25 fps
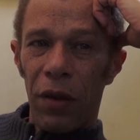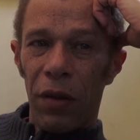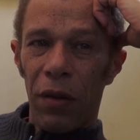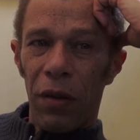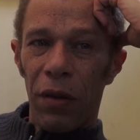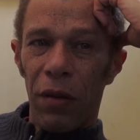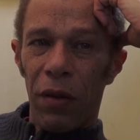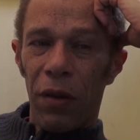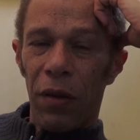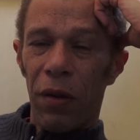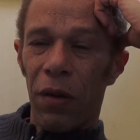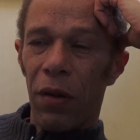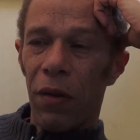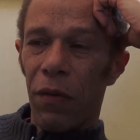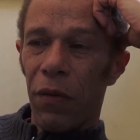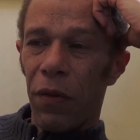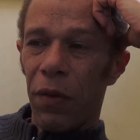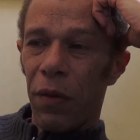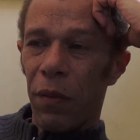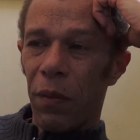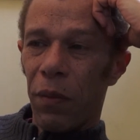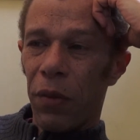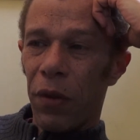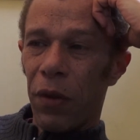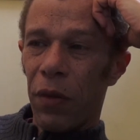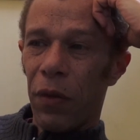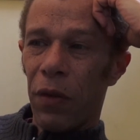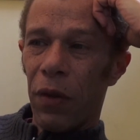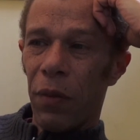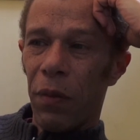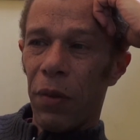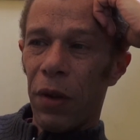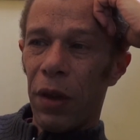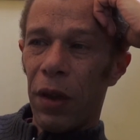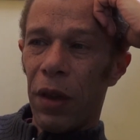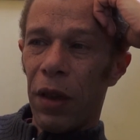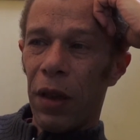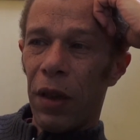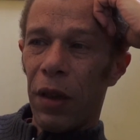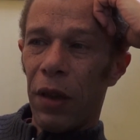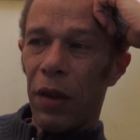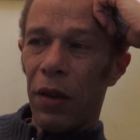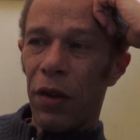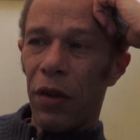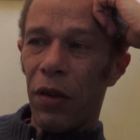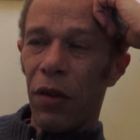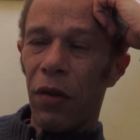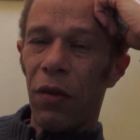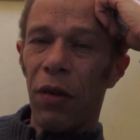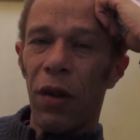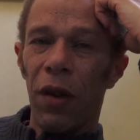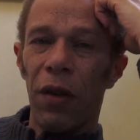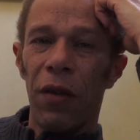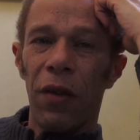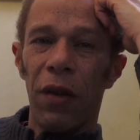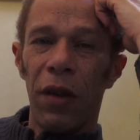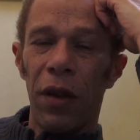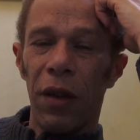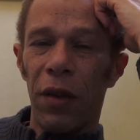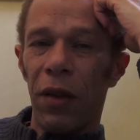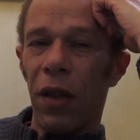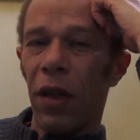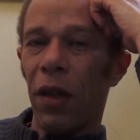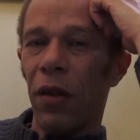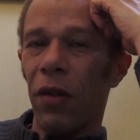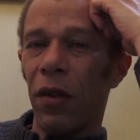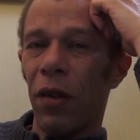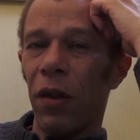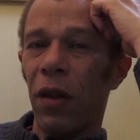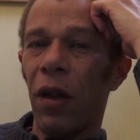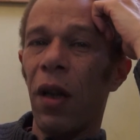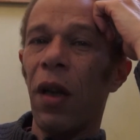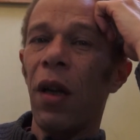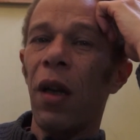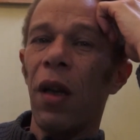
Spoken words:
who are often proved to be curious and intelligent.